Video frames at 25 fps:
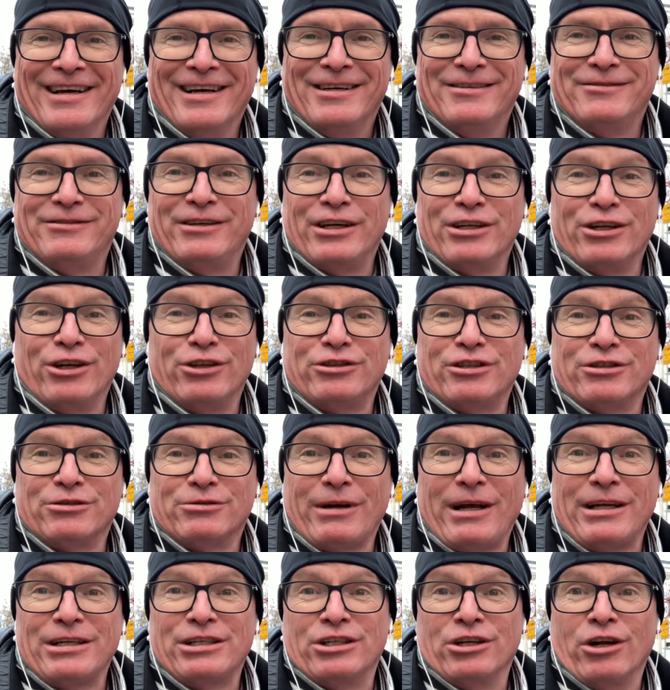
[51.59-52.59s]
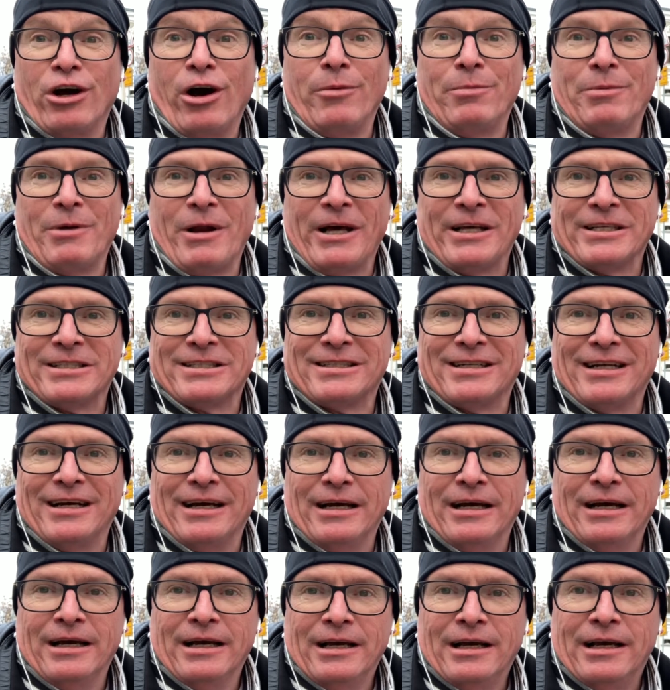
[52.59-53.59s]
We are not a Russian
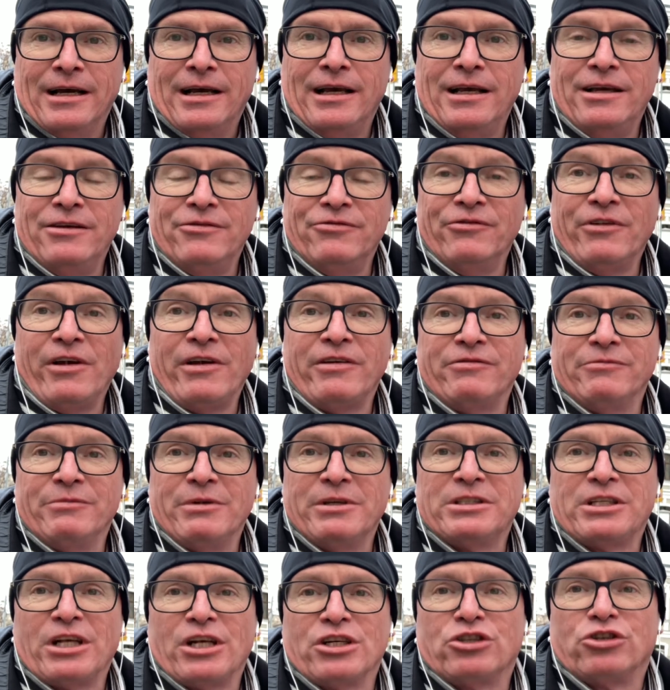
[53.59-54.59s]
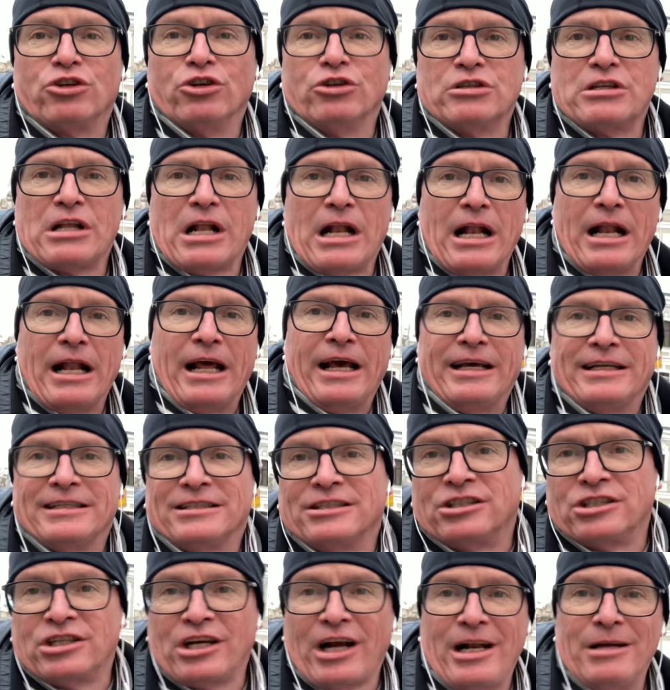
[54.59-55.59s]
oblast. Even if Mr. Schüssel
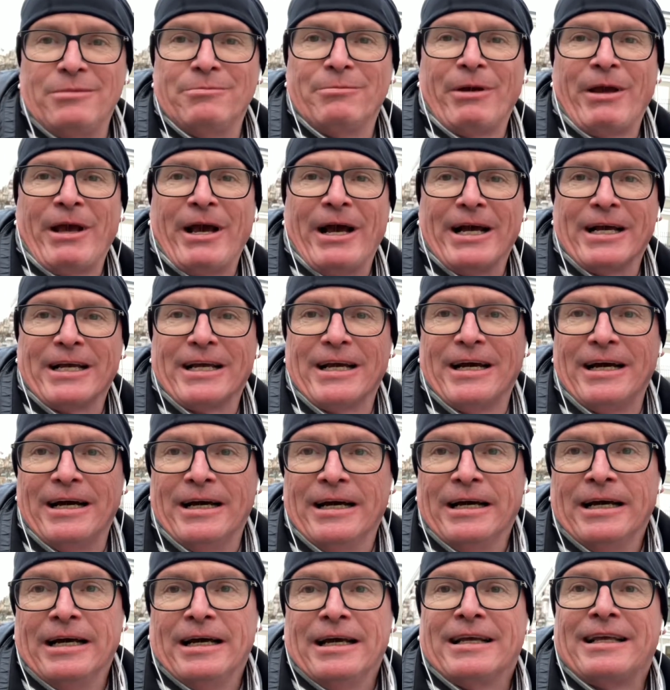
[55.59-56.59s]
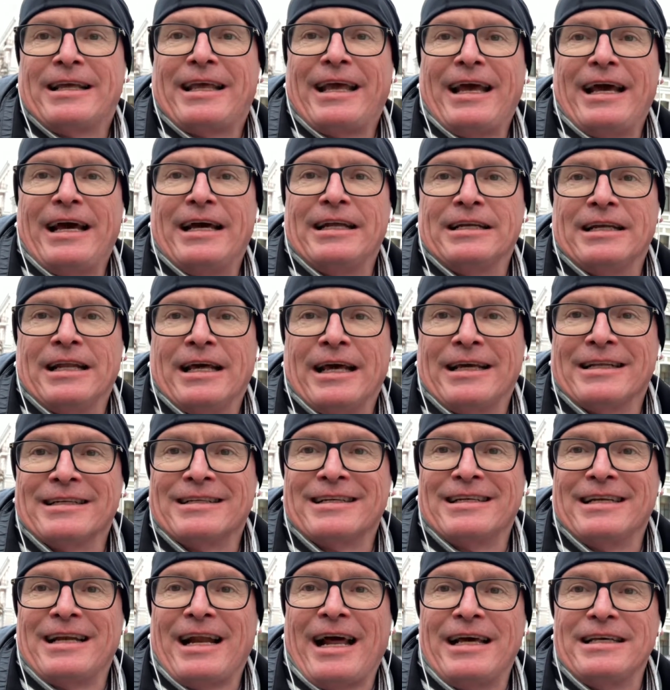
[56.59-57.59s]
and Schallenberg, Kern and
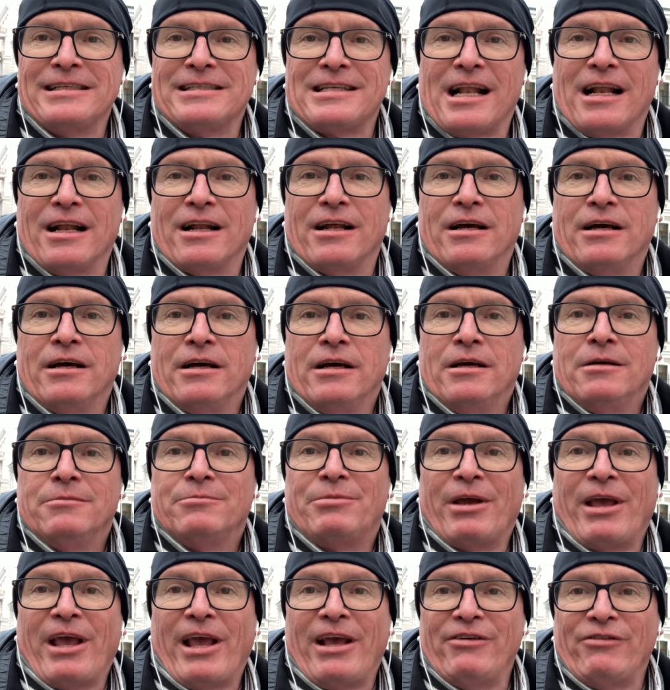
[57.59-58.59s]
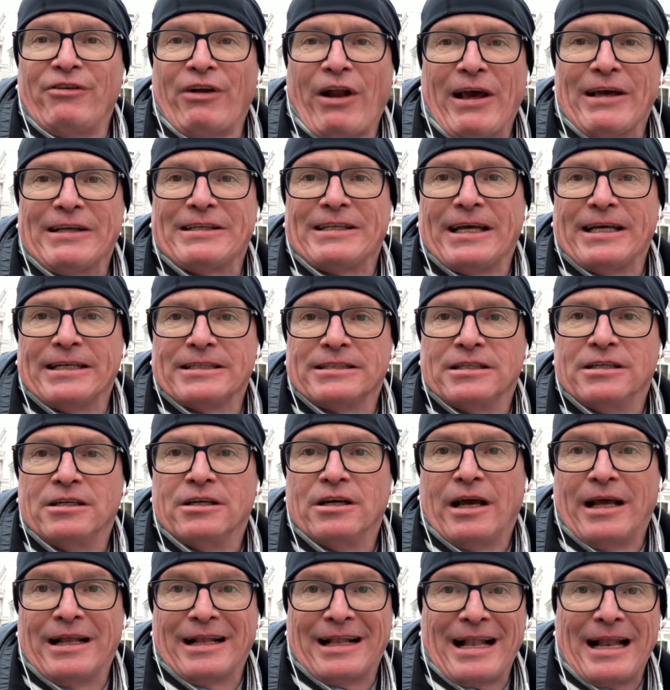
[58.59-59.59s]
Kneißl behave like that,
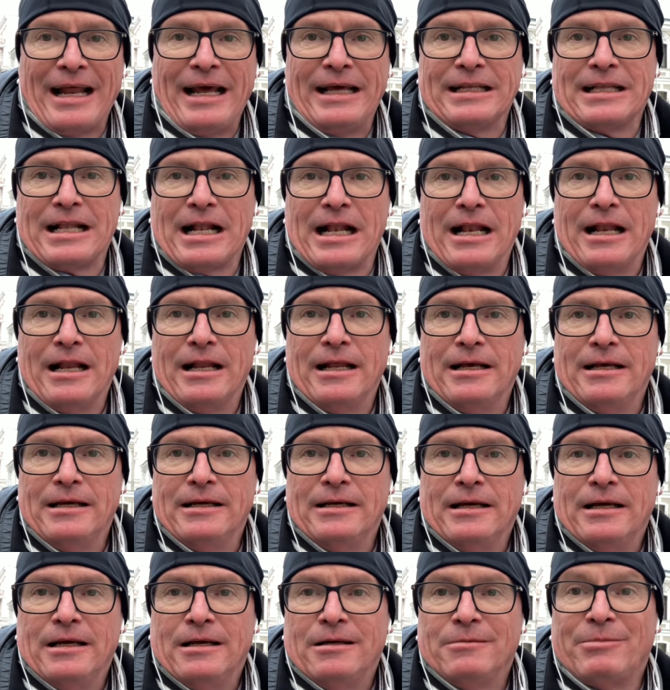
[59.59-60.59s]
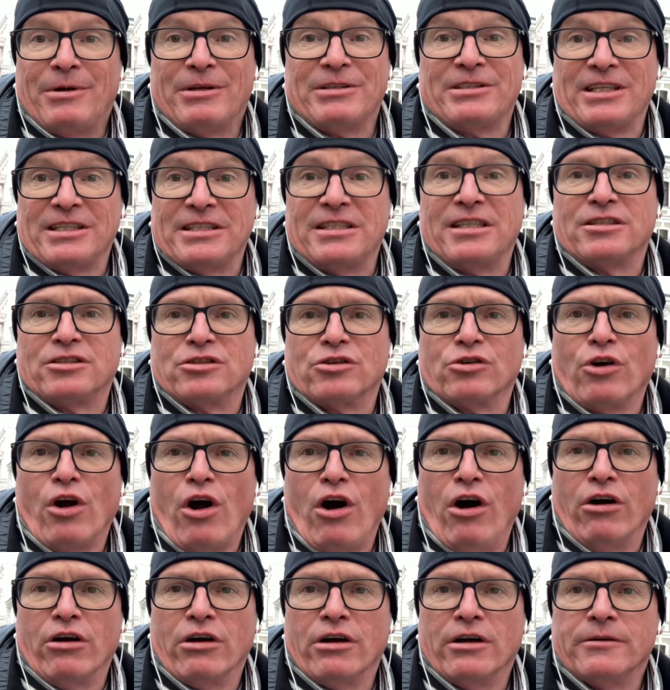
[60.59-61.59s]
and Leitl. But this is
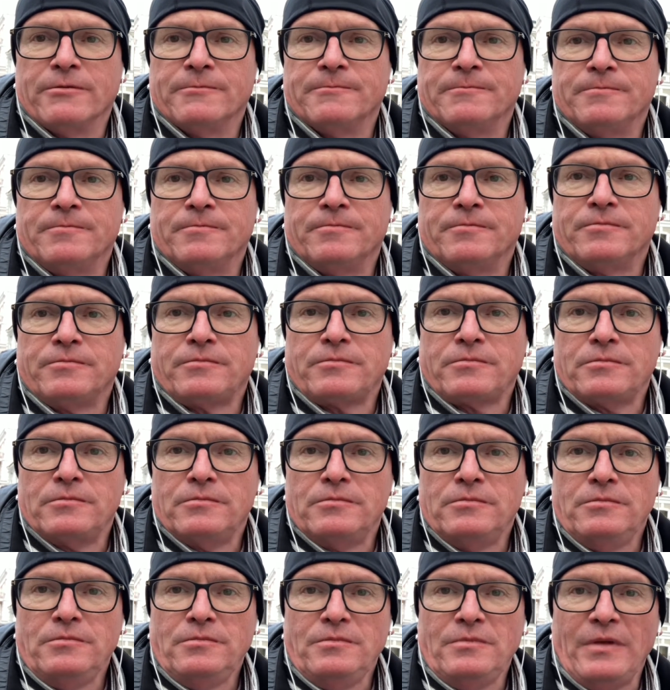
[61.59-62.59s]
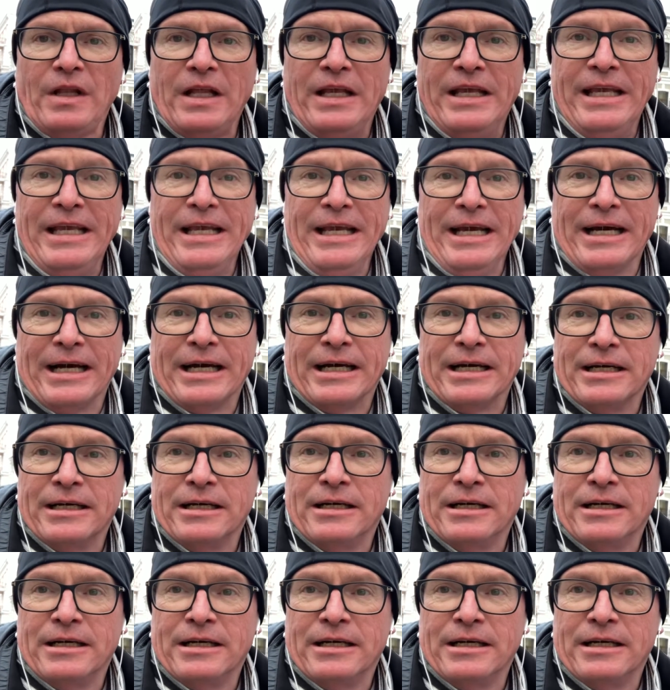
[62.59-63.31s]
wrong. Here.